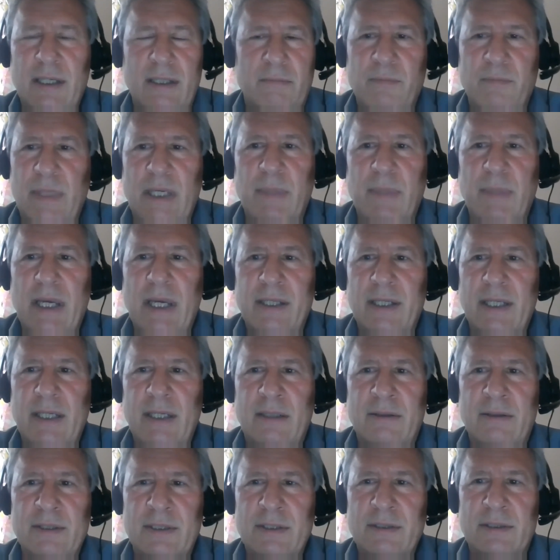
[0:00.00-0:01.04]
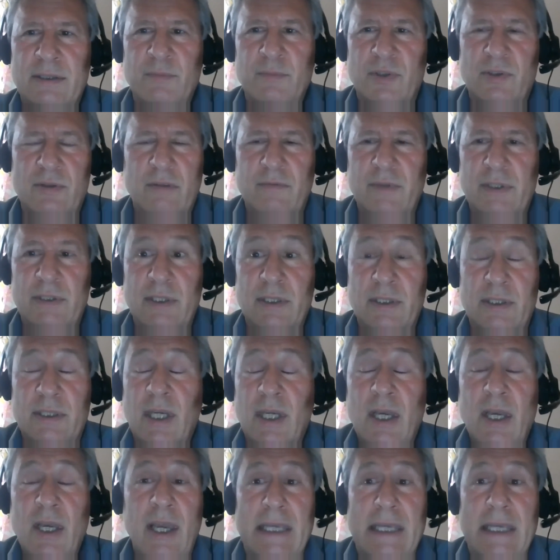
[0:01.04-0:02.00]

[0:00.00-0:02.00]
and maybe other ecosystem services.